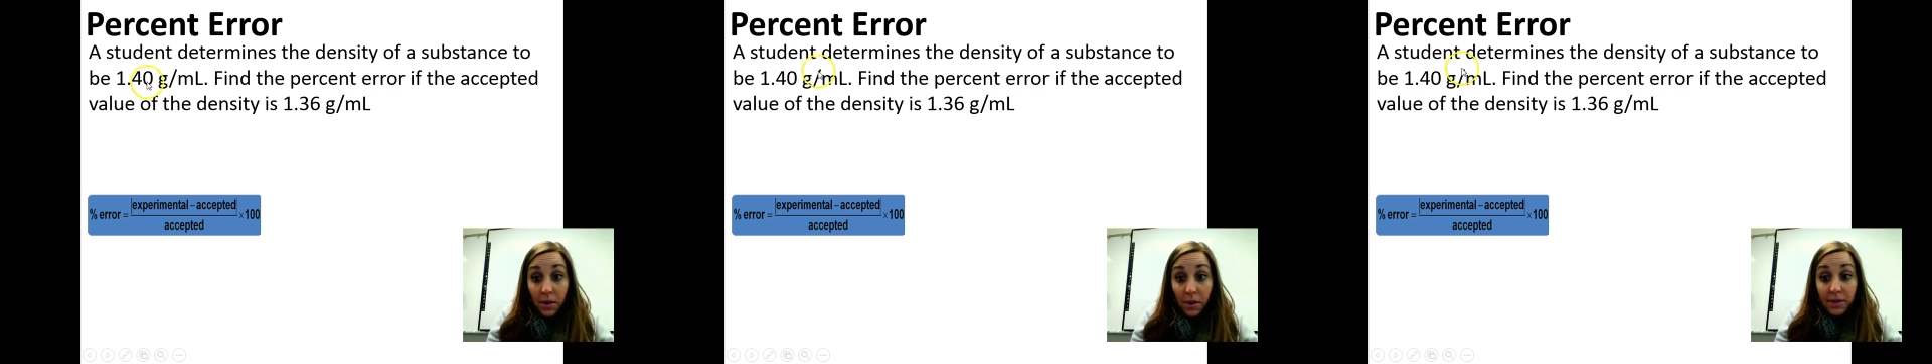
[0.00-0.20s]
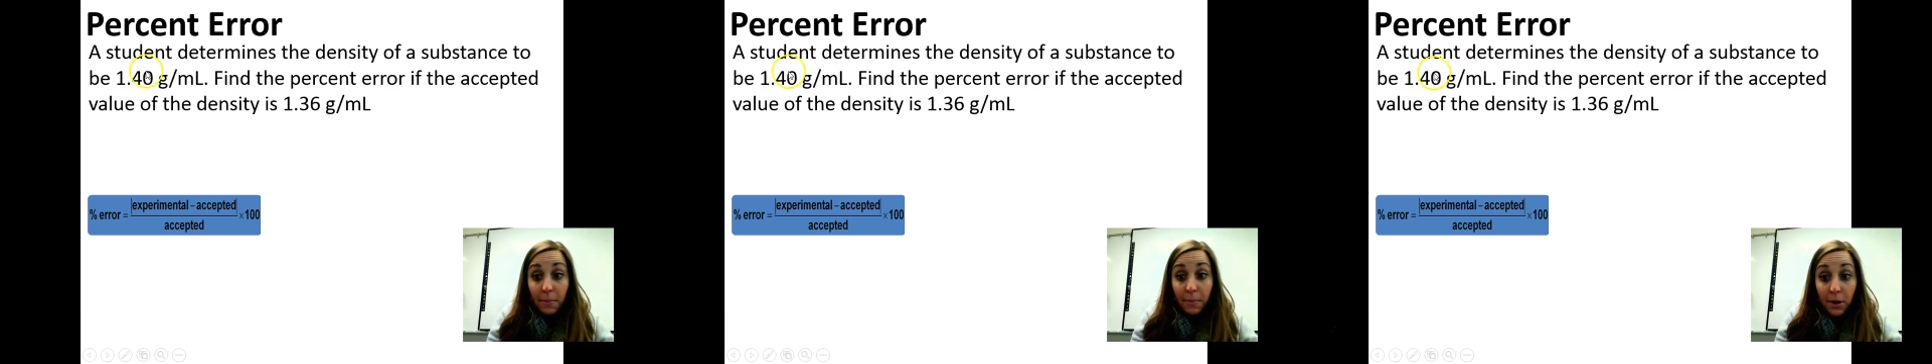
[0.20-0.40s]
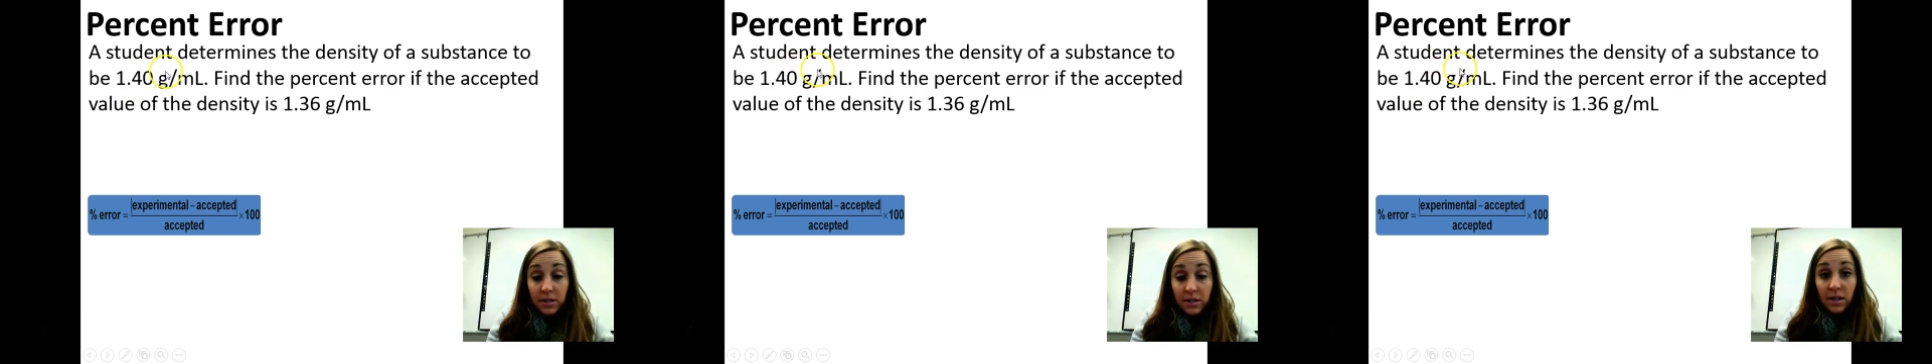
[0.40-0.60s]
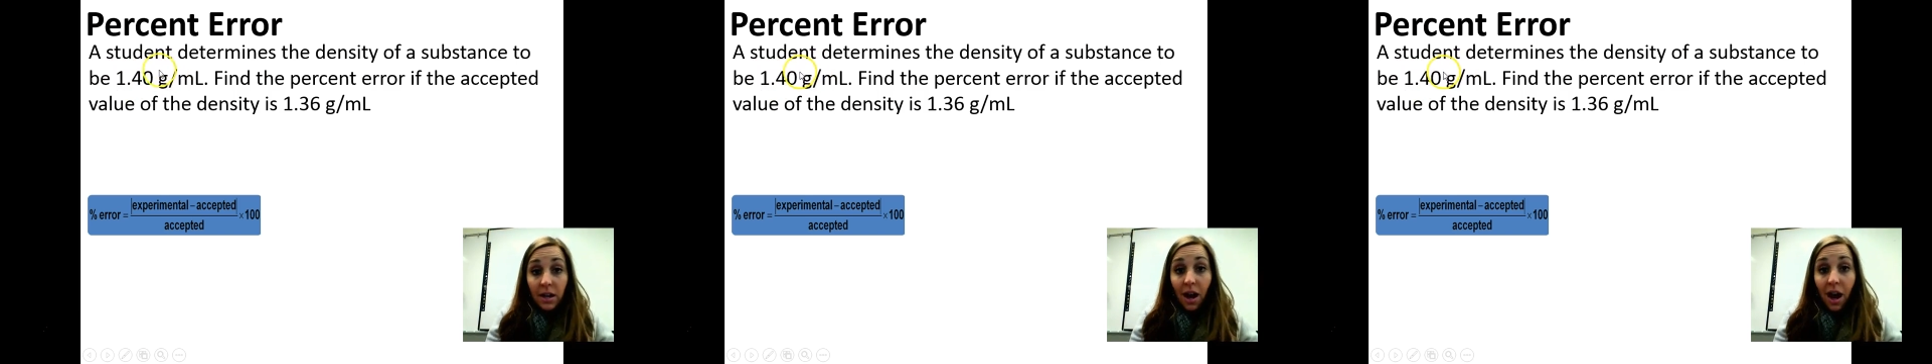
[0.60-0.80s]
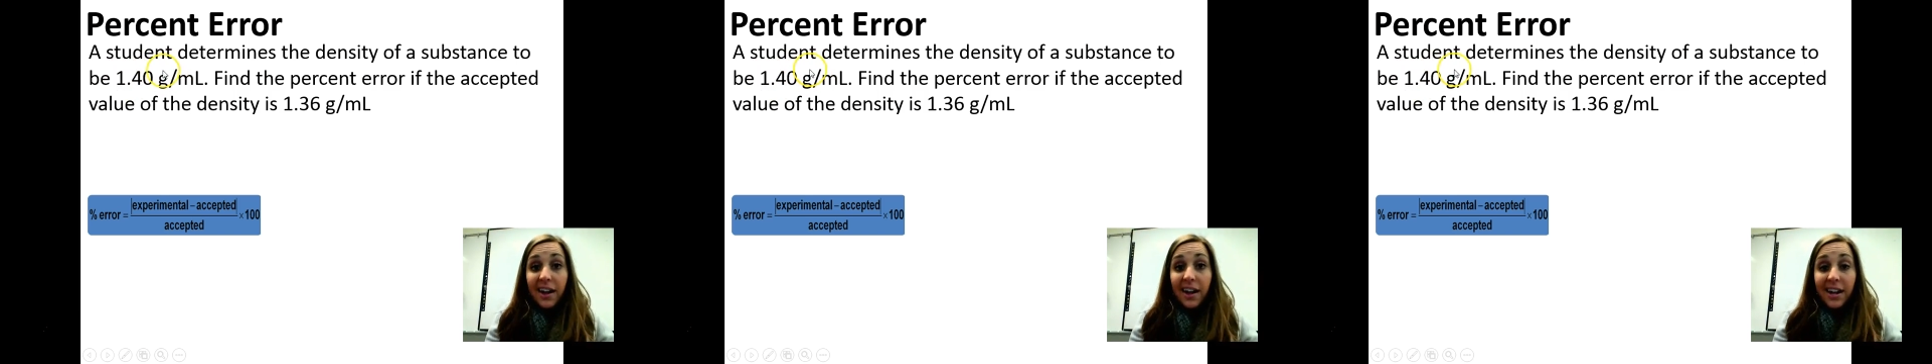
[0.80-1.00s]
what the person
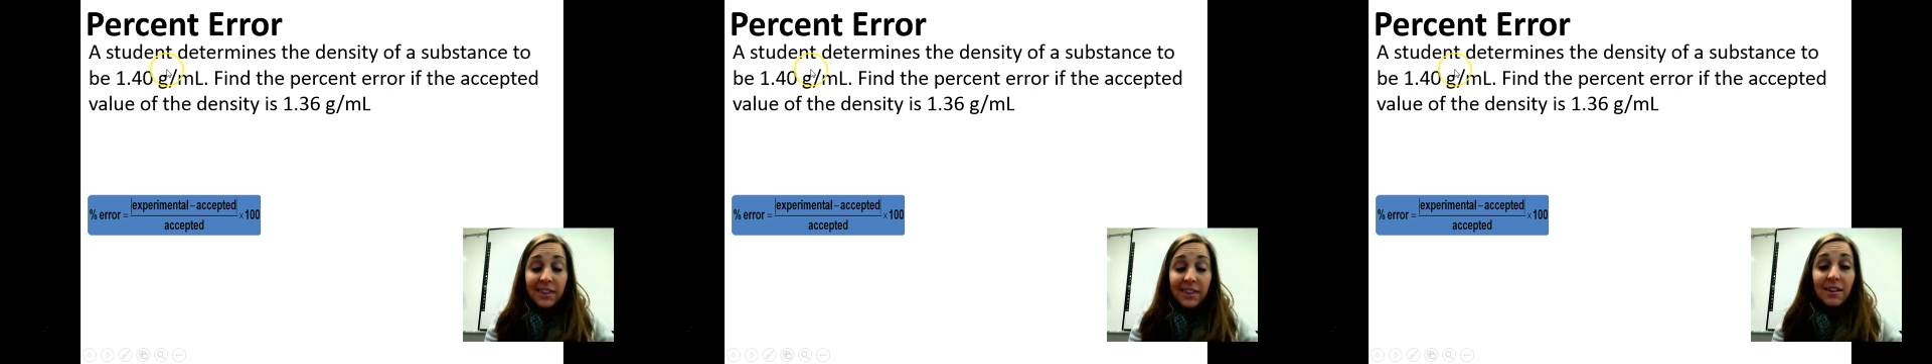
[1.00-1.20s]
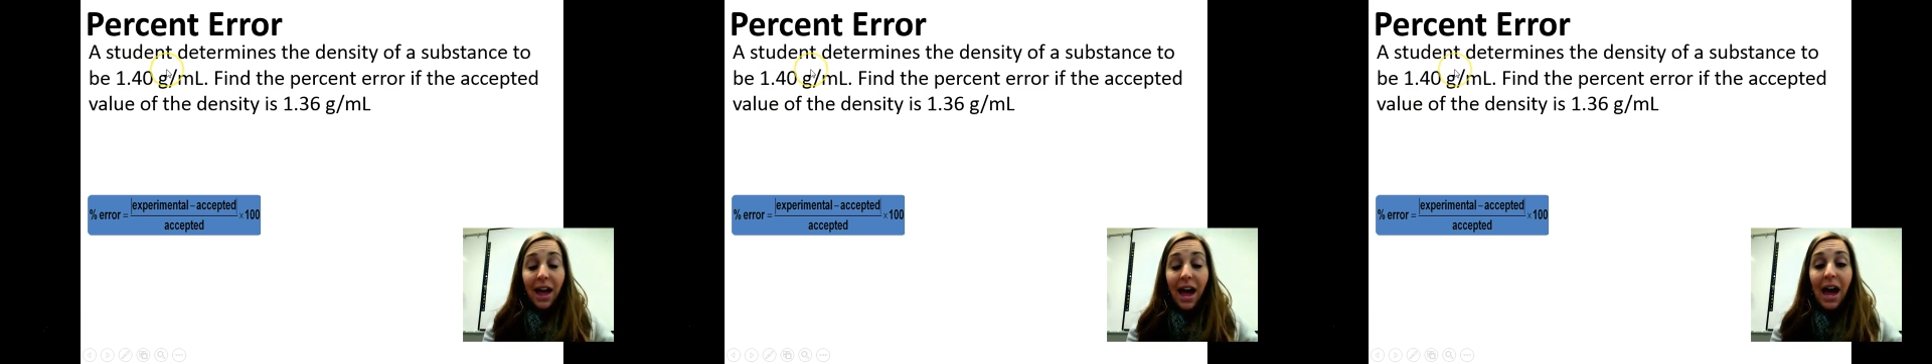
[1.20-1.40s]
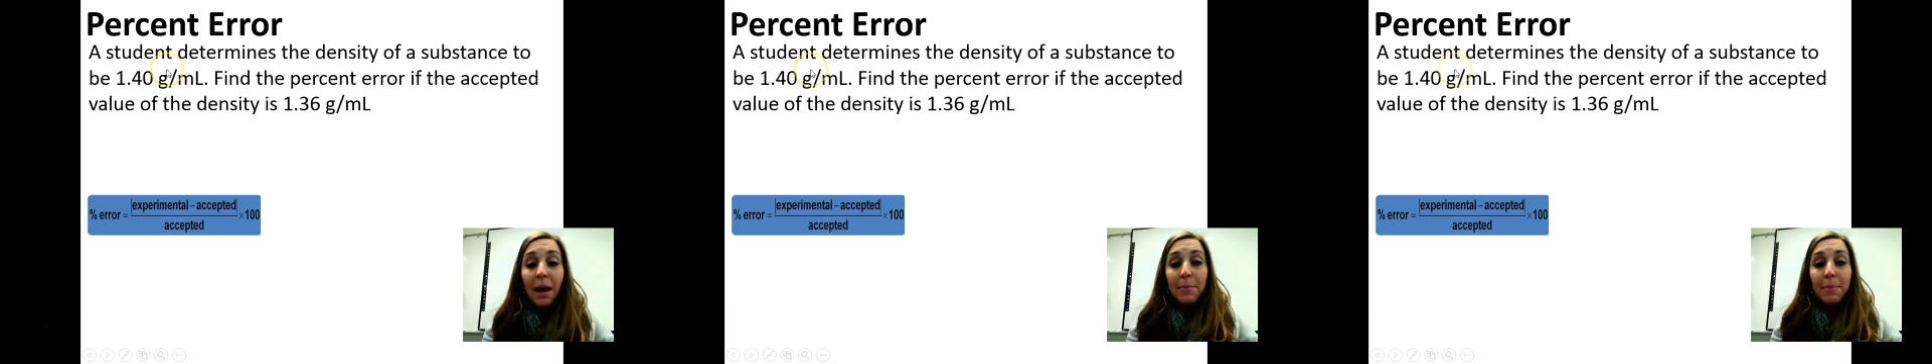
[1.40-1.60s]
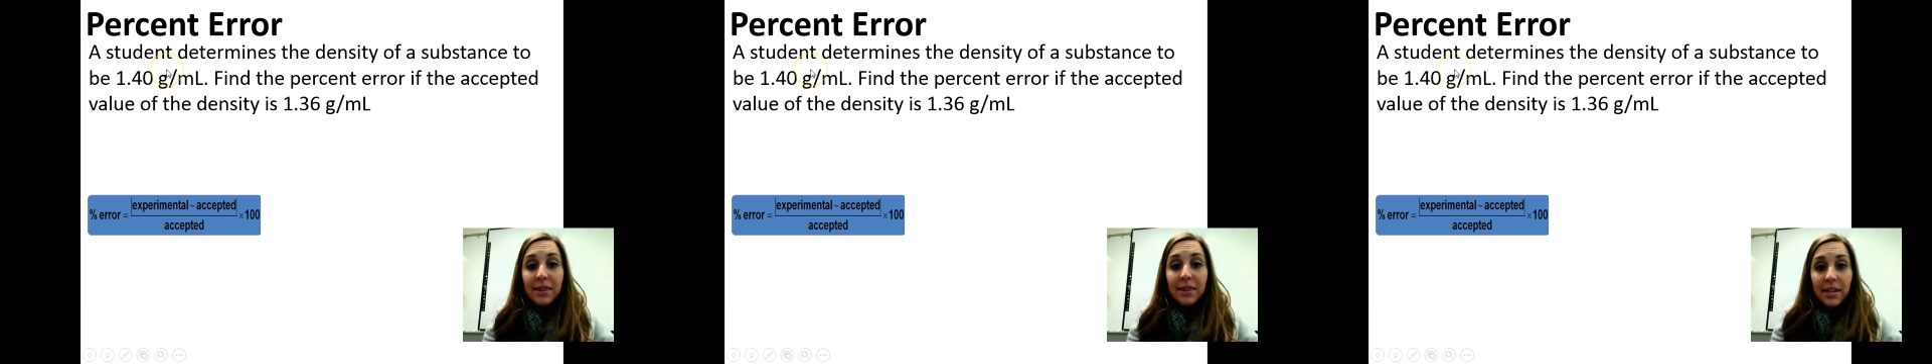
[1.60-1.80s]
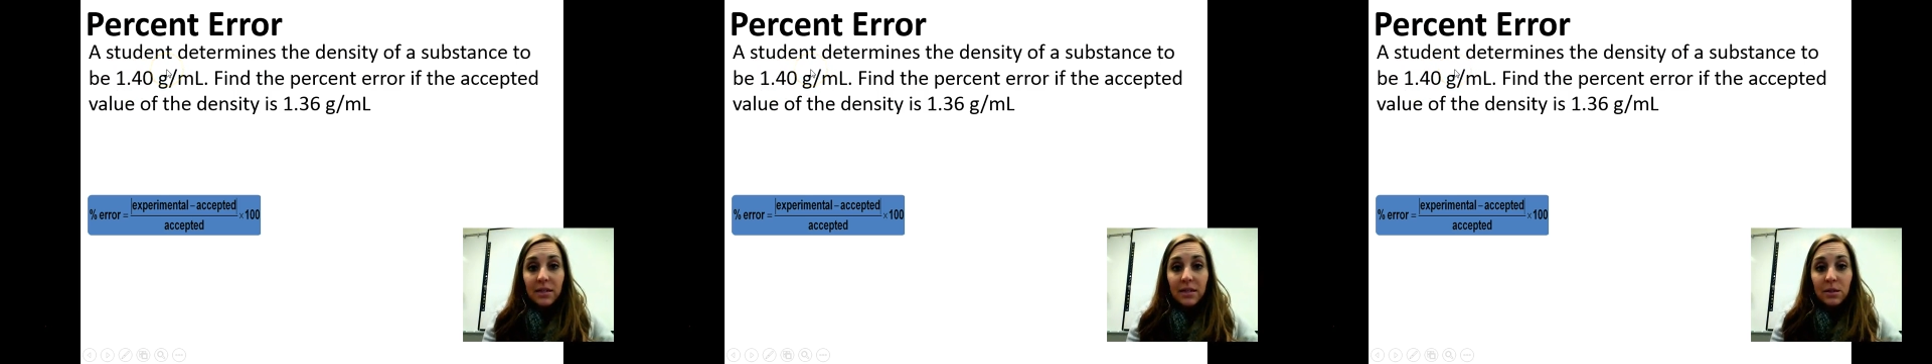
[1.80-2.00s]
got in the lab
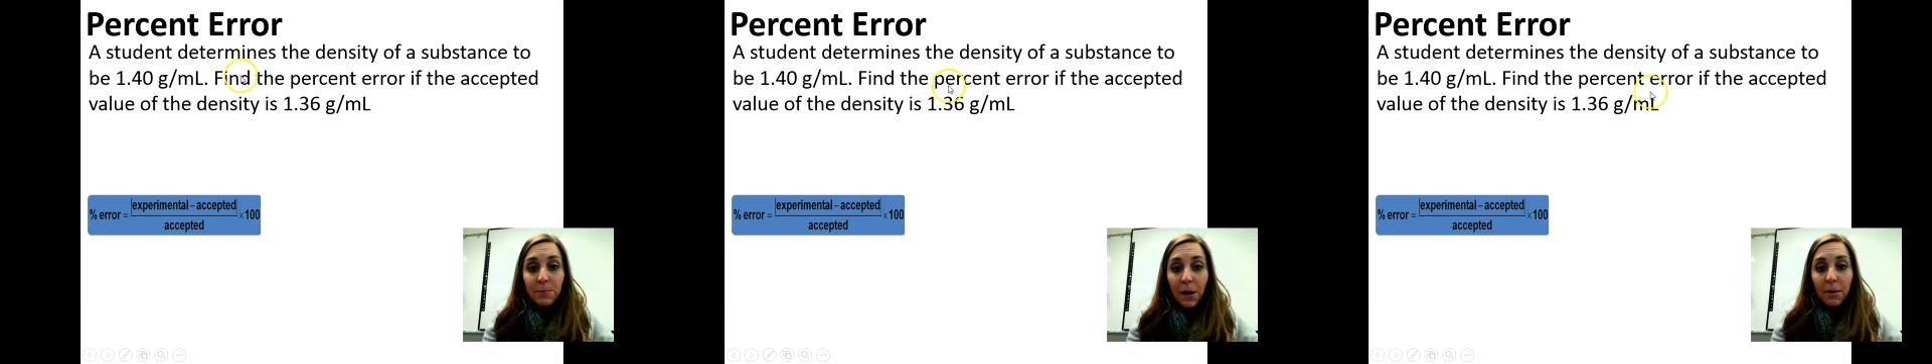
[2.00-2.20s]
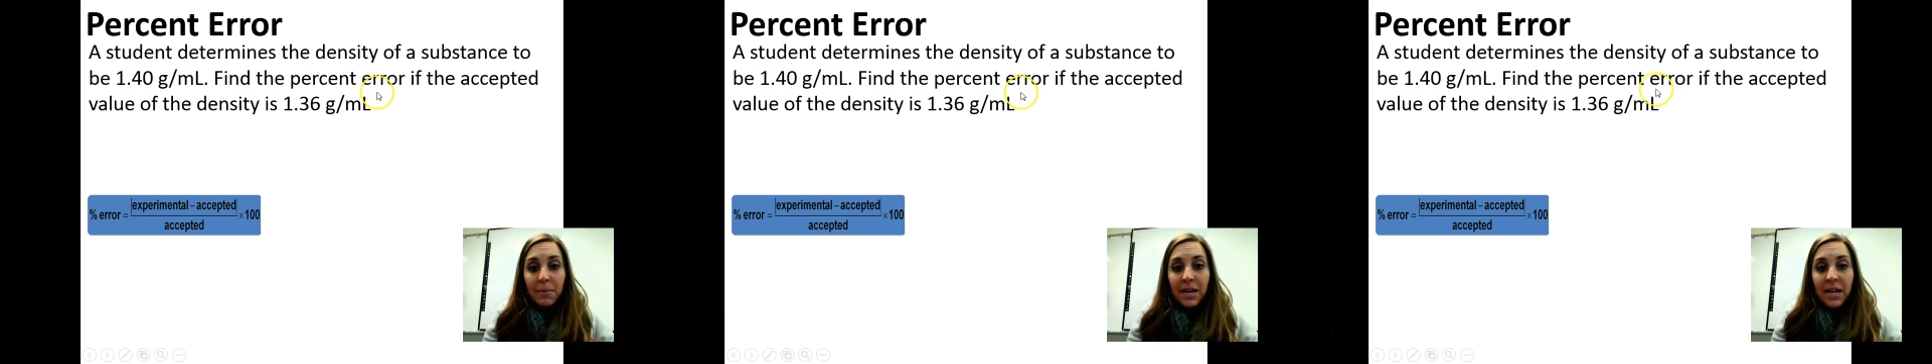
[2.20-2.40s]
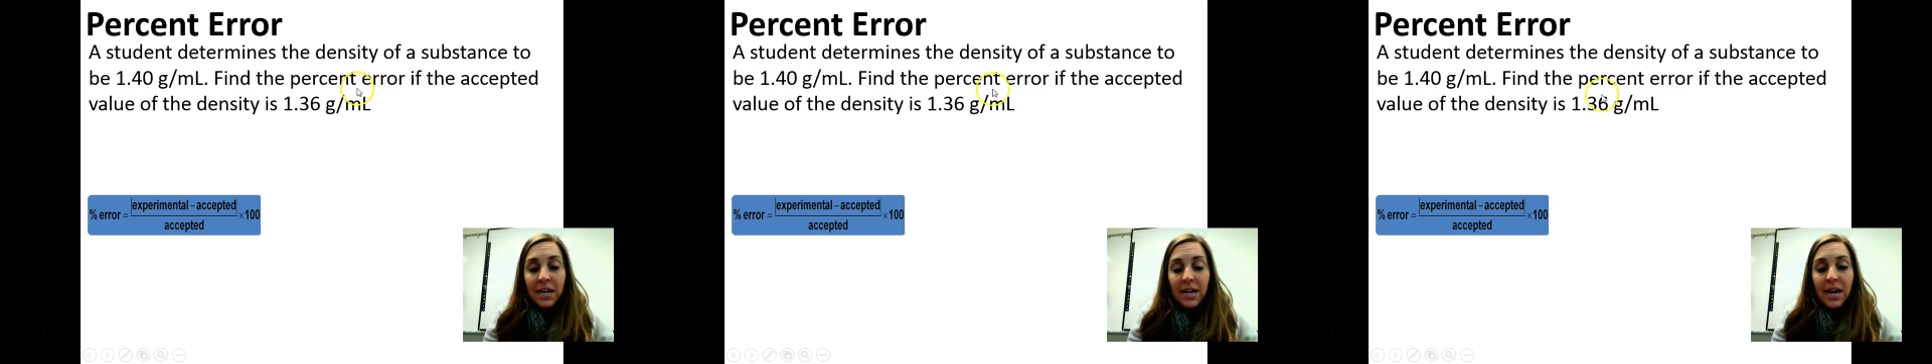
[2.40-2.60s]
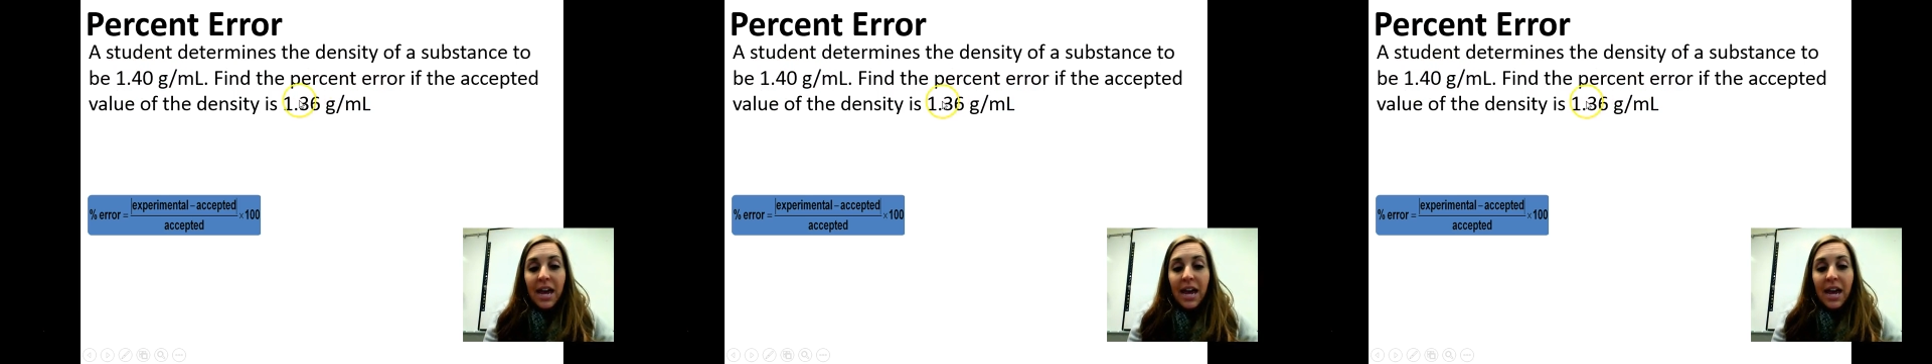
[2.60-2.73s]
in the experiment,